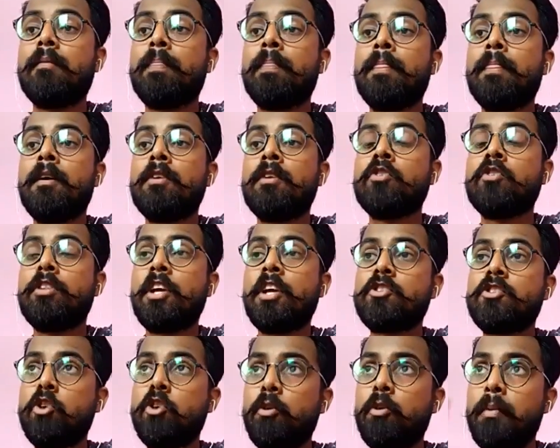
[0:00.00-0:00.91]
So there
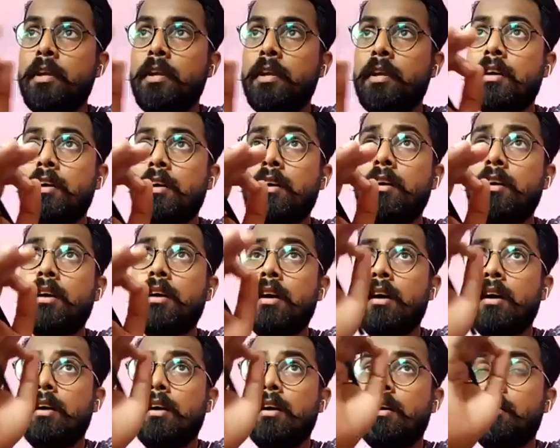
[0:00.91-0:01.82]
should be a
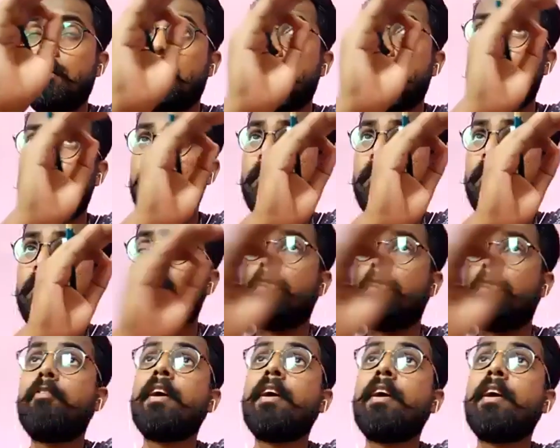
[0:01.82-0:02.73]

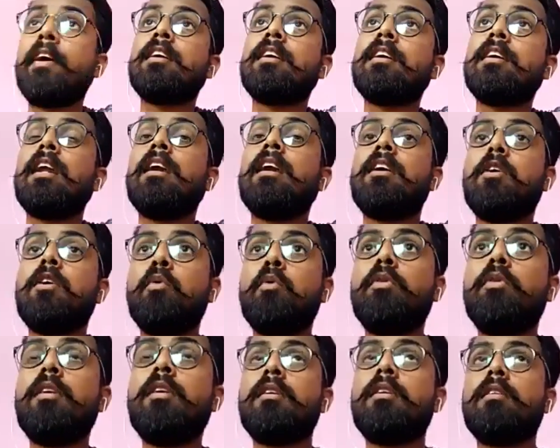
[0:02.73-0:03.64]
perfect color tone
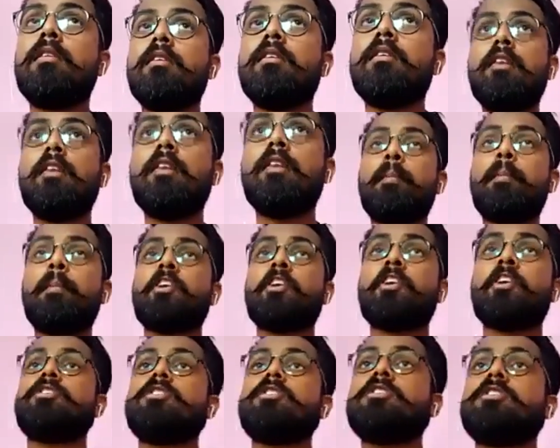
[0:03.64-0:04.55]
in
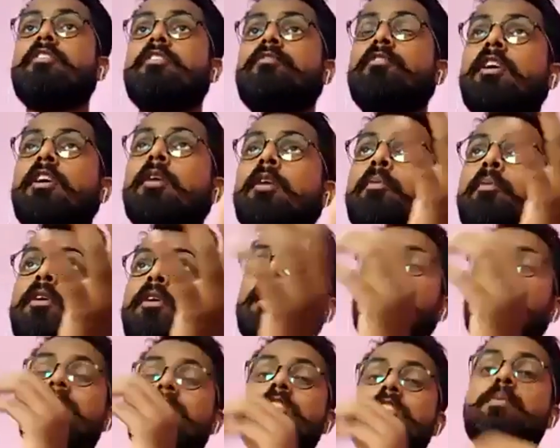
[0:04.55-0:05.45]
pictures if you are putting
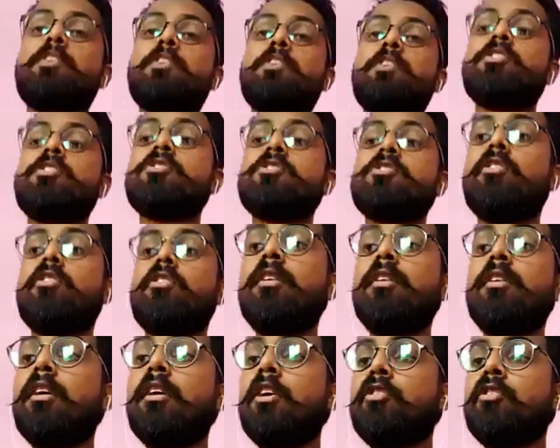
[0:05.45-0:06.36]
these pictures on
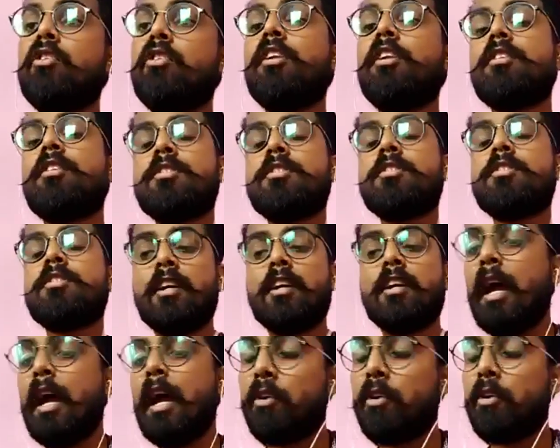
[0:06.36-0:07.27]
your Instagram
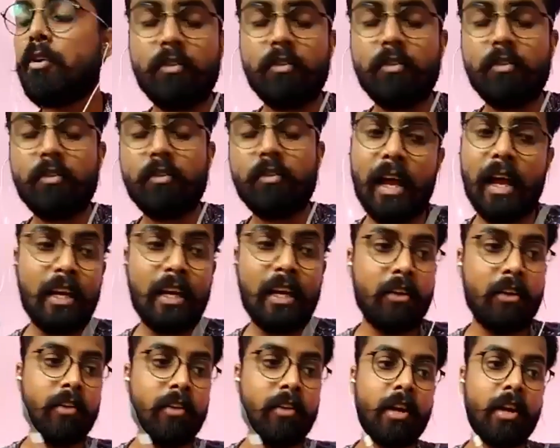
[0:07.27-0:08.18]
or some anywhere
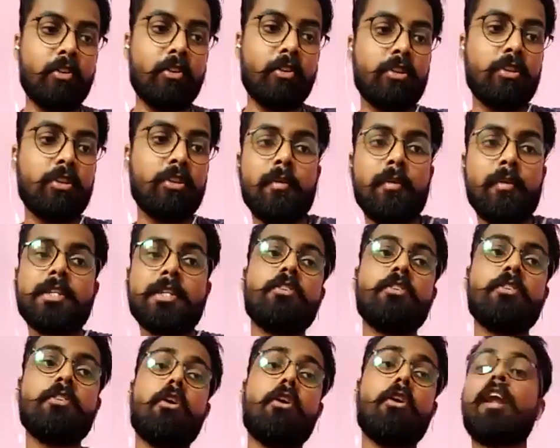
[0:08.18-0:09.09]
on the website or
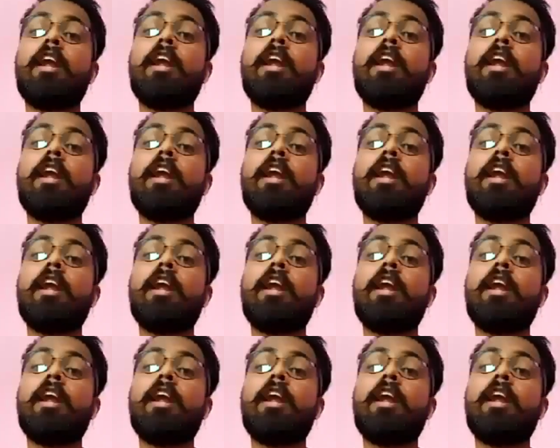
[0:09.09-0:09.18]
online.